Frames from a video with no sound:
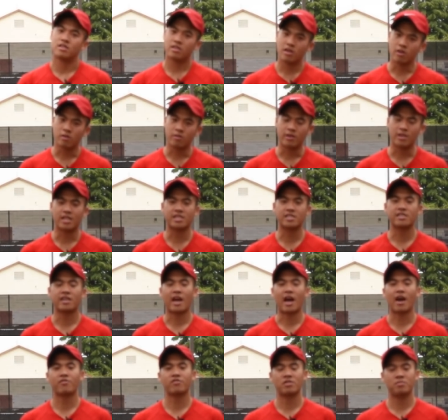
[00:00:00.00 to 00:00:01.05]
No, it
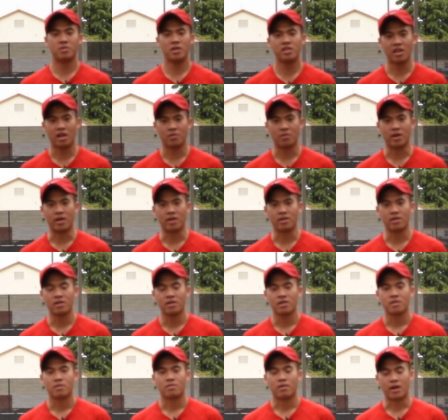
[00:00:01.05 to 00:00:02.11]
doesn't have to be that way,
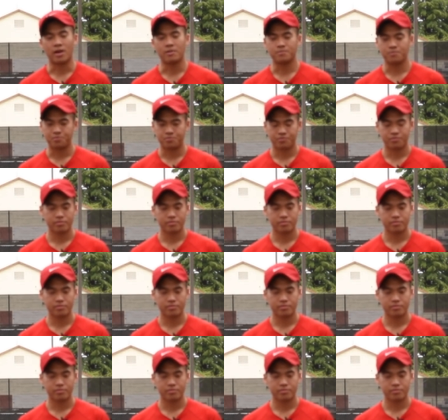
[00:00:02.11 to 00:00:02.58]
right?